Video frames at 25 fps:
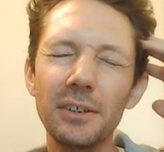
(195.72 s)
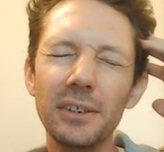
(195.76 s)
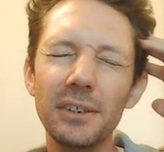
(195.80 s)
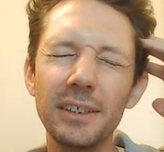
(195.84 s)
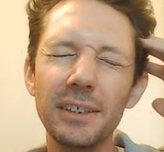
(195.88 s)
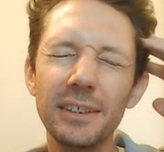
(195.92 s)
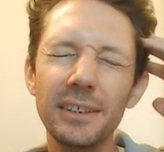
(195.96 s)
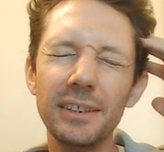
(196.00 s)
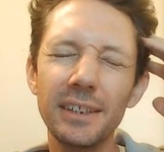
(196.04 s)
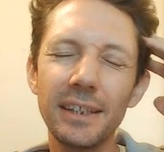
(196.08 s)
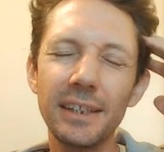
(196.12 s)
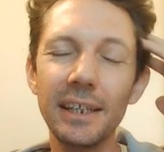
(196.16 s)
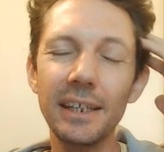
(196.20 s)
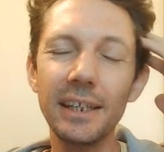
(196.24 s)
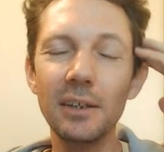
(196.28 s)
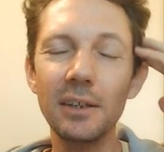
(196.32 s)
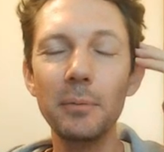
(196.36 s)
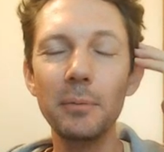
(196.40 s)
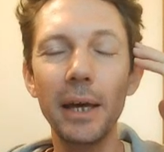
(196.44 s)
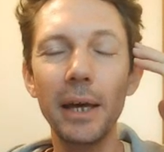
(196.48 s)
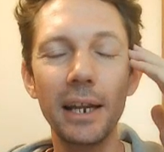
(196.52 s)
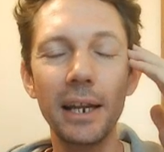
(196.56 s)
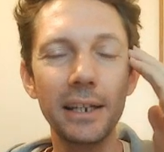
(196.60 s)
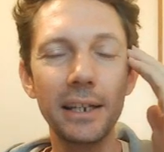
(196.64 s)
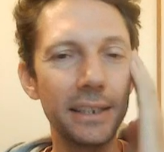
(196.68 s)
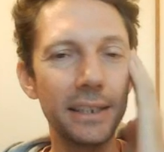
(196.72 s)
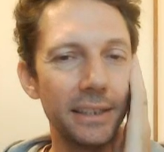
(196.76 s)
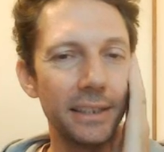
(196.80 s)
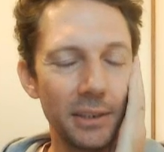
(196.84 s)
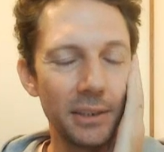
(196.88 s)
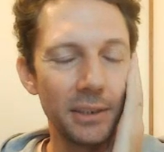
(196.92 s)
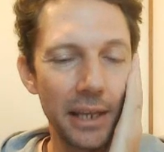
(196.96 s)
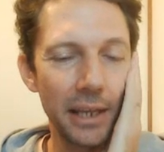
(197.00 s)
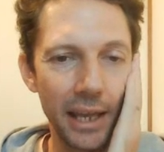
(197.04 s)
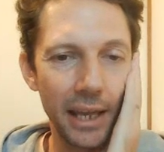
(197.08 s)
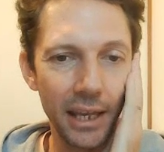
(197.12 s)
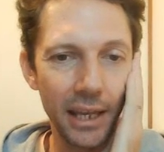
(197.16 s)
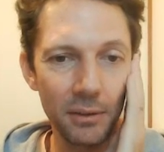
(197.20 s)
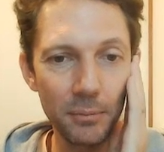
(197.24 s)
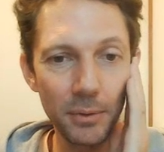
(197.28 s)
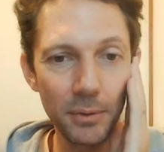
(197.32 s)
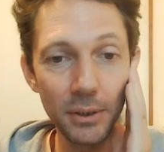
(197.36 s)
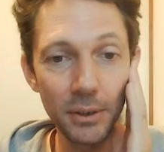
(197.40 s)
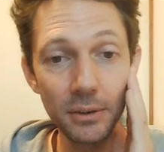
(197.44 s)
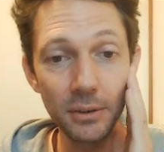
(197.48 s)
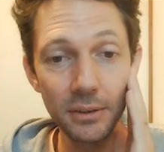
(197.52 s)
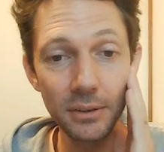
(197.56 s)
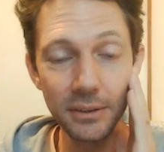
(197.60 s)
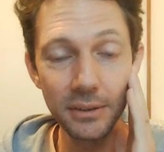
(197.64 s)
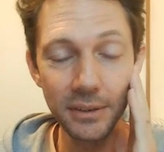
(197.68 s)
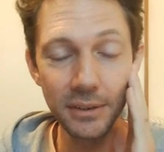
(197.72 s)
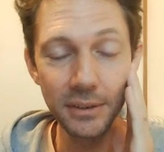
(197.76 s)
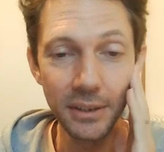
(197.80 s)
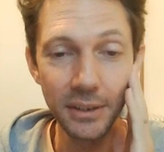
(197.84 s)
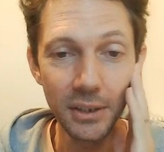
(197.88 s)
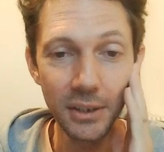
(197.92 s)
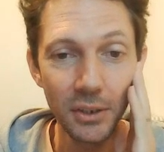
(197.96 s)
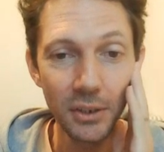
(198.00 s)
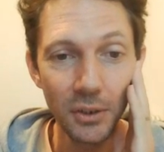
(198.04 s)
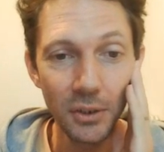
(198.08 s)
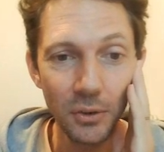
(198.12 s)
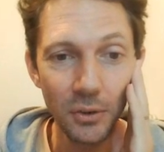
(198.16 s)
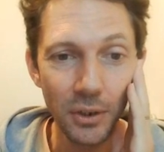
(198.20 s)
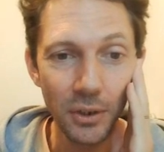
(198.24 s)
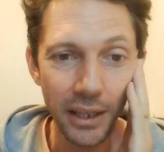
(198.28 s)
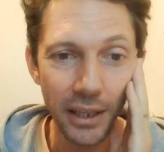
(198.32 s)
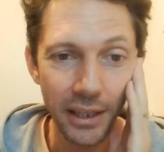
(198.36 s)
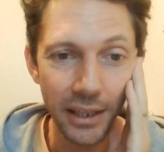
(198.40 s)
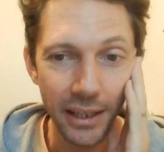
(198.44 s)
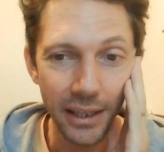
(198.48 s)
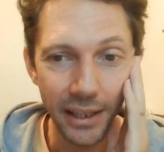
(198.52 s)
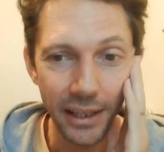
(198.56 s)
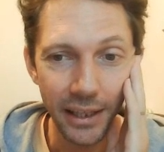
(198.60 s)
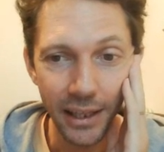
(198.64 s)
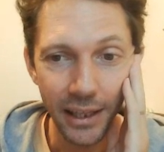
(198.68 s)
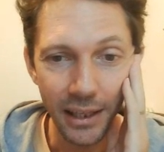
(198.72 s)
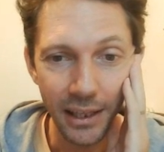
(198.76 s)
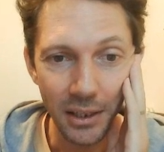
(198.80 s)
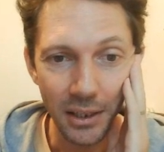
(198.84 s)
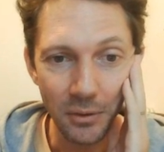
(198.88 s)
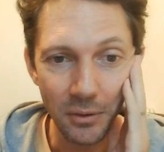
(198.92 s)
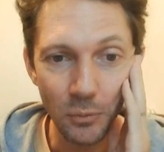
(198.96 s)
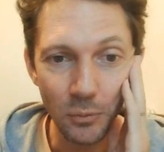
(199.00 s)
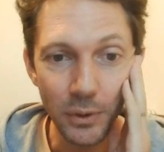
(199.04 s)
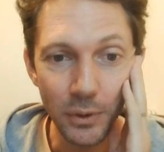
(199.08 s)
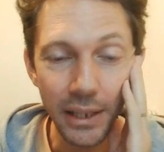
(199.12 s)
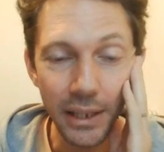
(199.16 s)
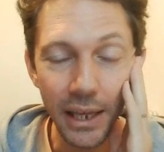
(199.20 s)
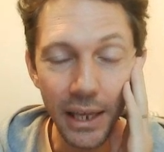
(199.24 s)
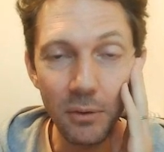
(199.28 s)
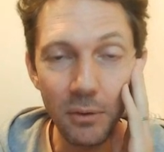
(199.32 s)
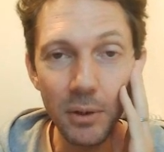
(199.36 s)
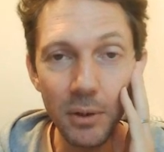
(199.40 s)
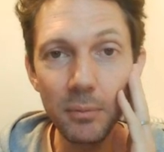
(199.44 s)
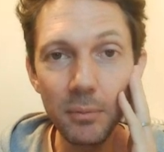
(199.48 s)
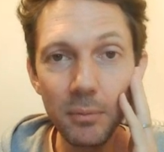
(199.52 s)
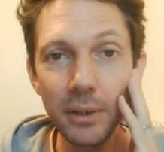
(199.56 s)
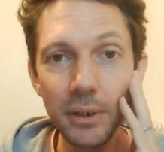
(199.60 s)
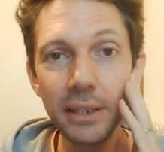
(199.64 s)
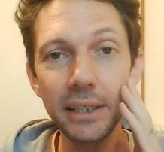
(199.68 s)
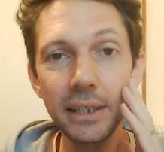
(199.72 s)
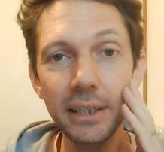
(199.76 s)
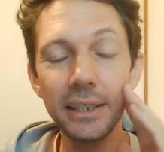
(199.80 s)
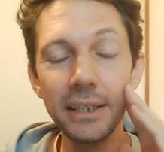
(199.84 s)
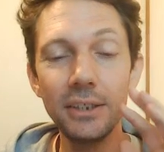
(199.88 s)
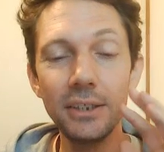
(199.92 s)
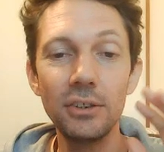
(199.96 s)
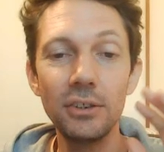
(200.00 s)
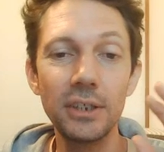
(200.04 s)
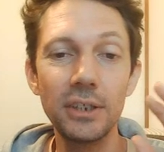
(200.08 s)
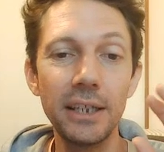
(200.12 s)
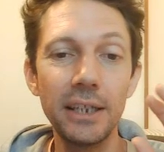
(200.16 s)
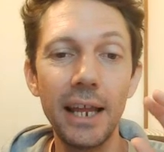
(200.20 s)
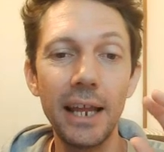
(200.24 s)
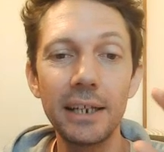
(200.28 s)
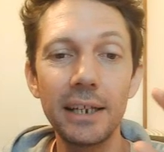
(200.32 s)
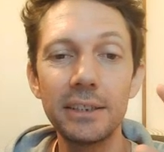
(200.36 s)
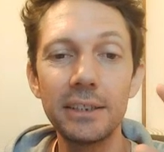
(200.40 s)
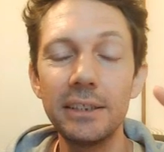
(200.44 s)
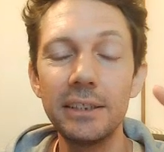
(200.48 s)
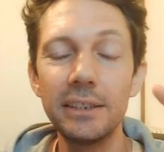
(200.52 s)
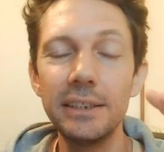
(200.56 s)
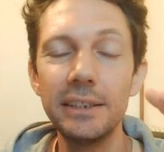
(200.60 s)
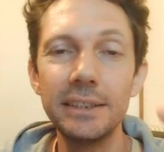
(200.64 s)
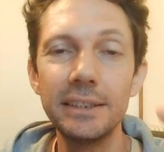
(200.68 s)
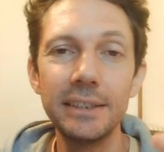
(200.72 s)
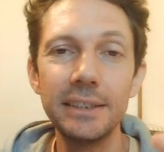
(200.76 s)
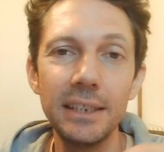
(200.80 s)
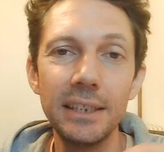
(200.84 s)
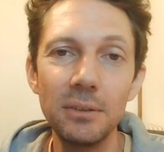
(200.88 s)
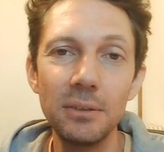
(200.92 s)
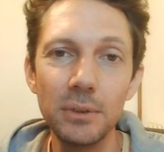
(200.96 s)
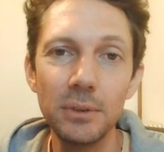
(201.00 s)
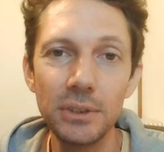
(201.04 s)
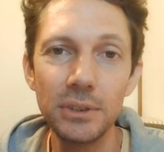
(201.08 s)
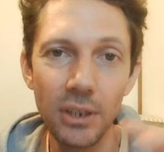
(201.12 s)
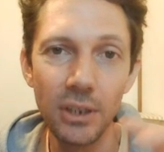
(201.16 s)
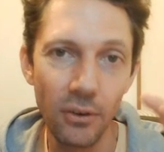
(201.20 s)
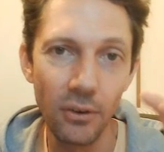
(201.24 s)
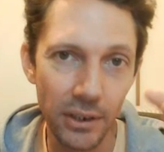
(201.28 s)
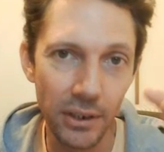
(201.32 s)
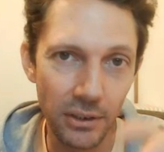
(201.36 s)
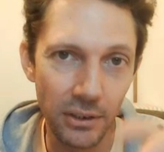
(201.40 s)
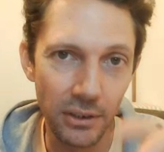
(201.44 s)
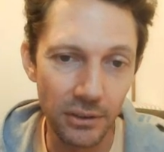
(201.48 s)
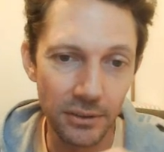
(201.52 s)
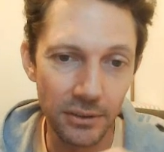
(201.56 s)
think about it in your head, but with Aweber, you can actually see what's going on.